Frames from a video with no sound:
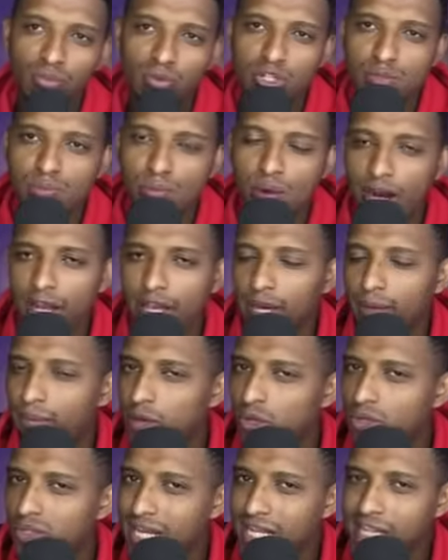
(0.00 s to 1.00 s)
goals market
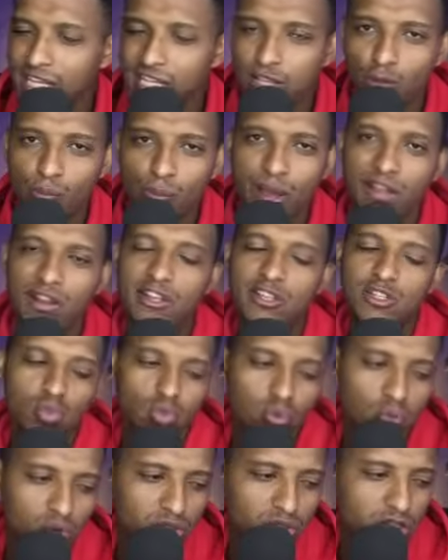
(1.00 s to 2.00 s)
because I think the battle is
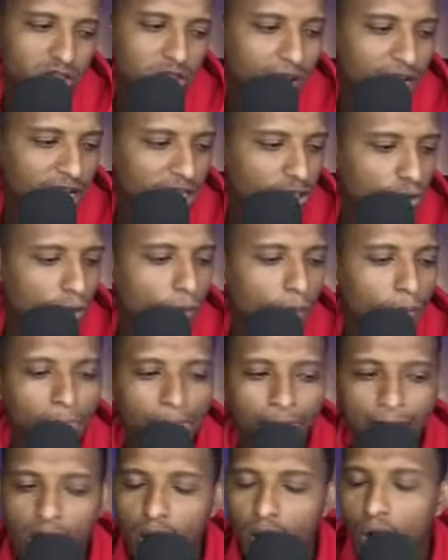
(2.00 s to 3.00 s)
two goals in this match. So
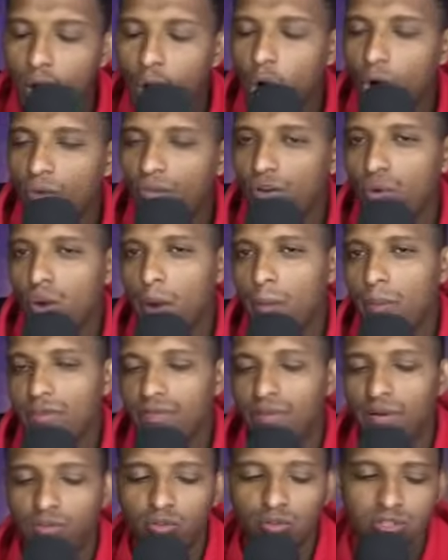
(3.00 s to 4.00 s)
over
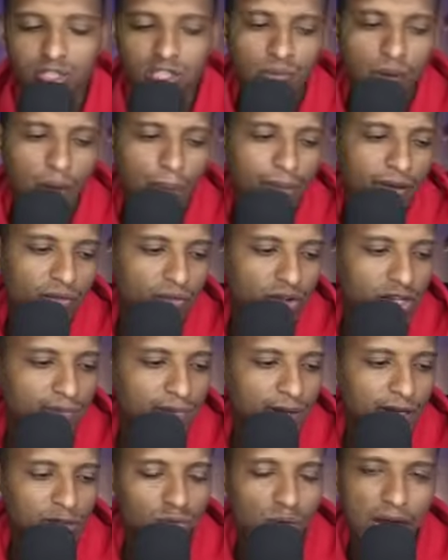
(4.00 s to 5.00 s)
1.5 calls is my pick for this
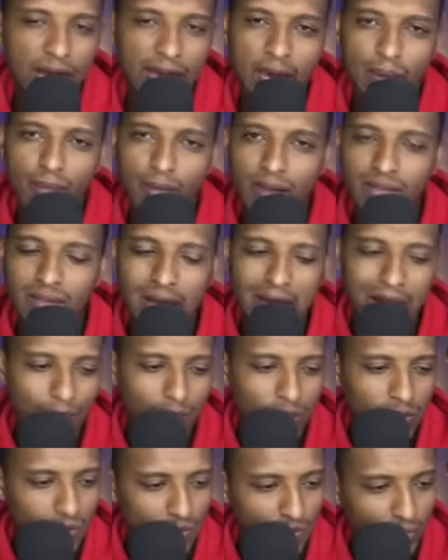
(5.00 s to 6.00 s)
particular game and the
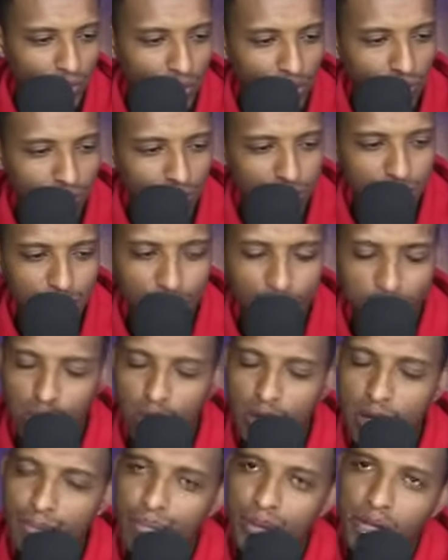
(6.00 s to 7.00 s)
amount of or for this
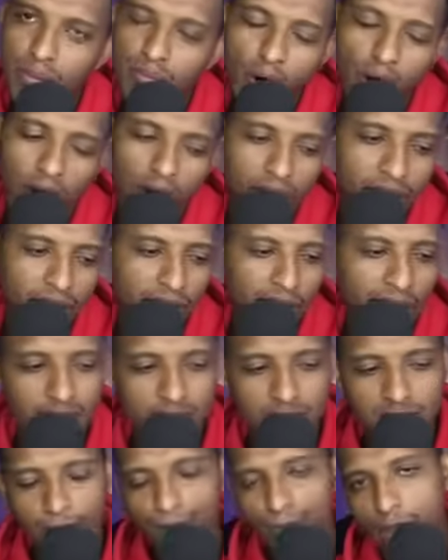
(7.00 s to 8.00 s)
particular betting market
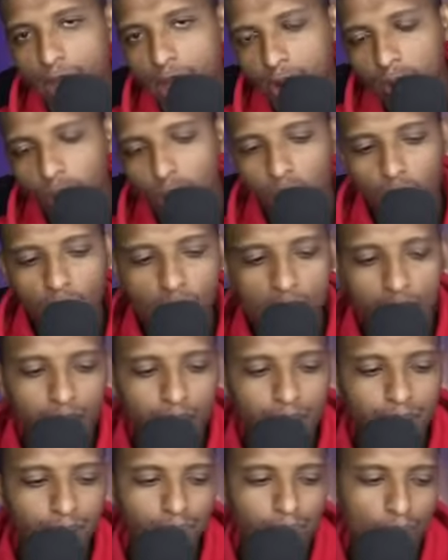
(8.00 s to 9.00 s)
is
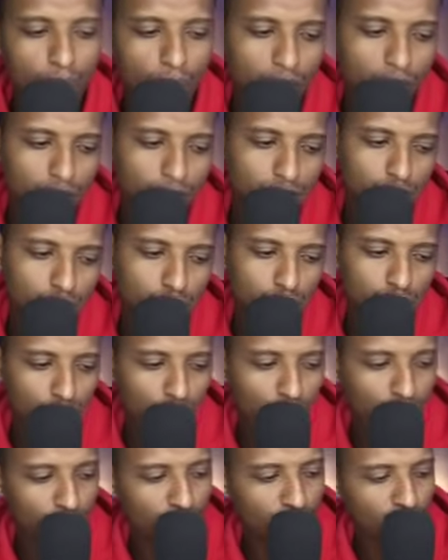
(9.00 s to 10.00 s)

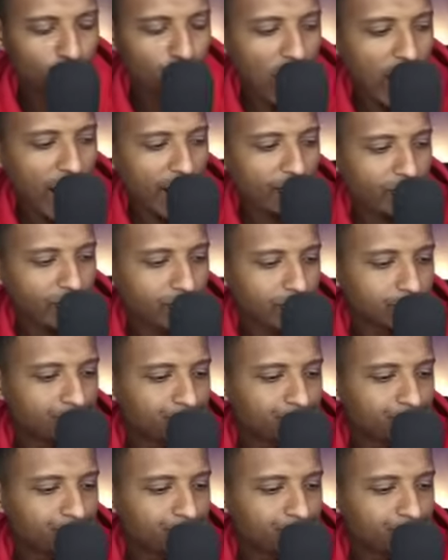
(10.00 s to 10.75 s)
1.25